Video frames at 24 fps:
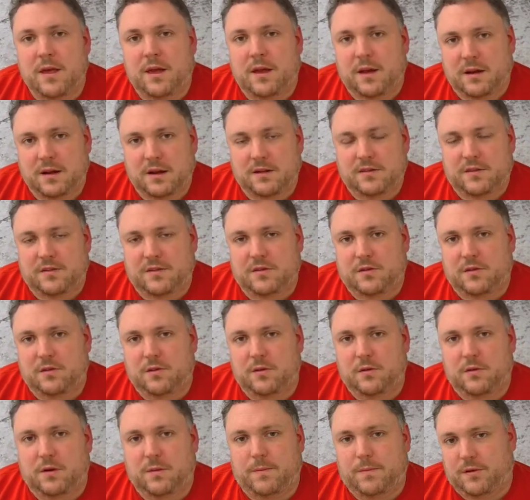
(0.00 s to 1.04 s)
connected
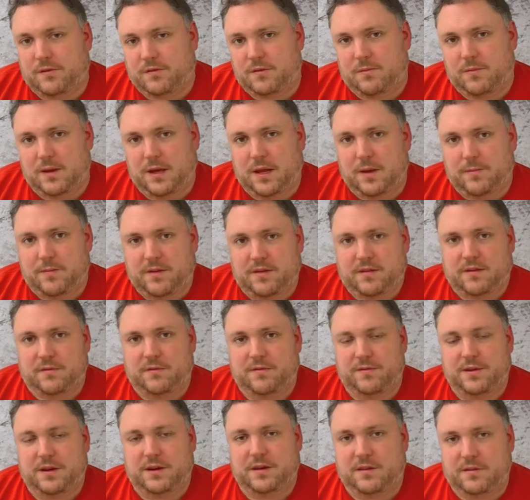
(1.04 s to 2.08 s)
to possibly a
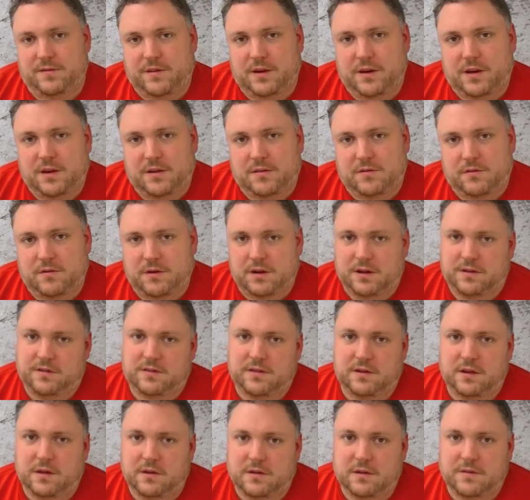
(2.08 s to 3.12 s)
misconfigured device or an
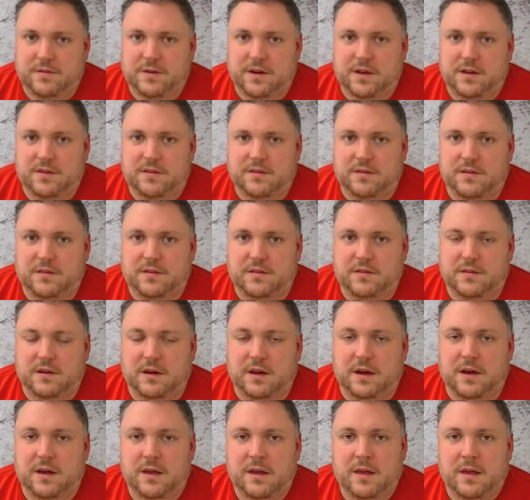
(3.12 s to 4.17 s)
unsecure device. And uh,